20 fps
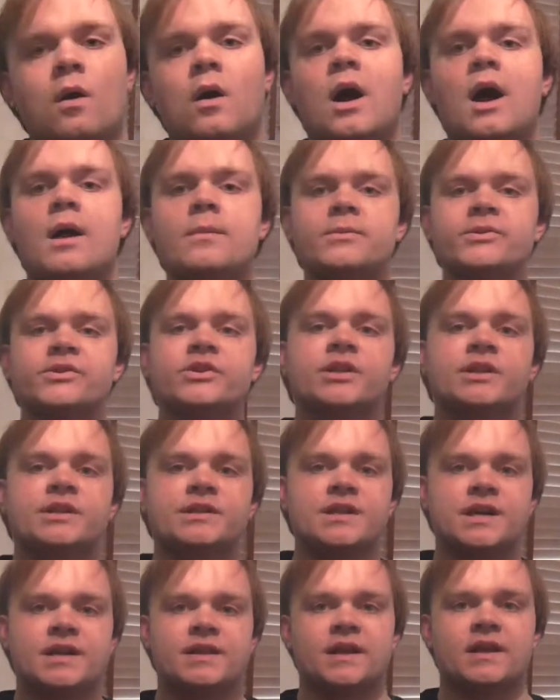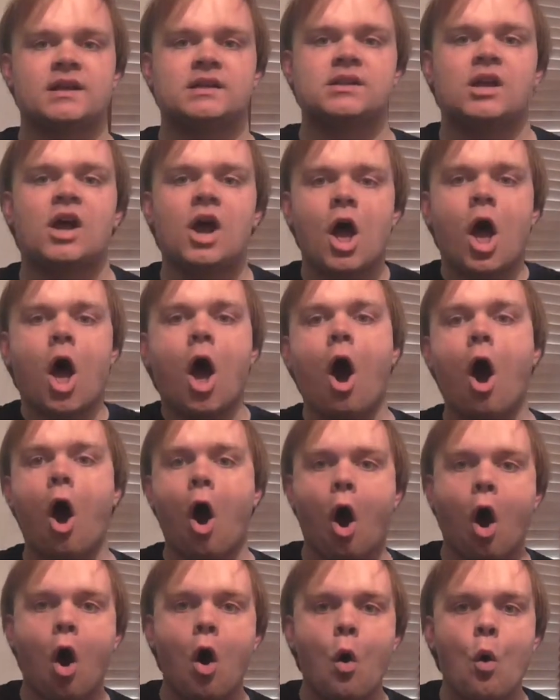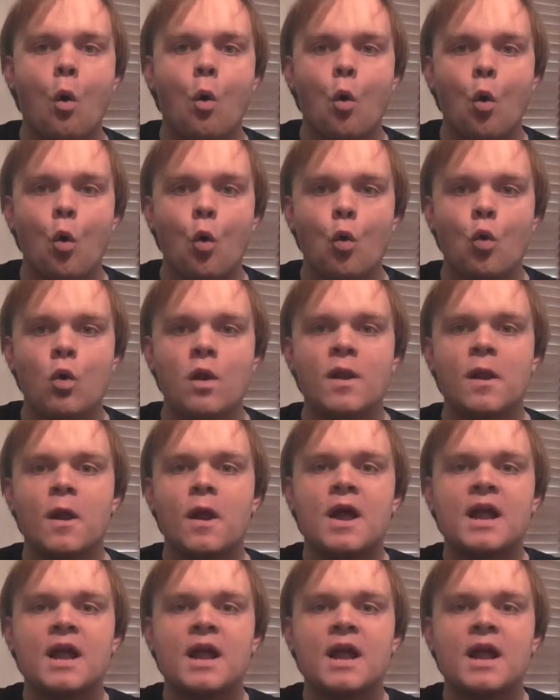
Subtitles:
I'm just gonna say this. Holy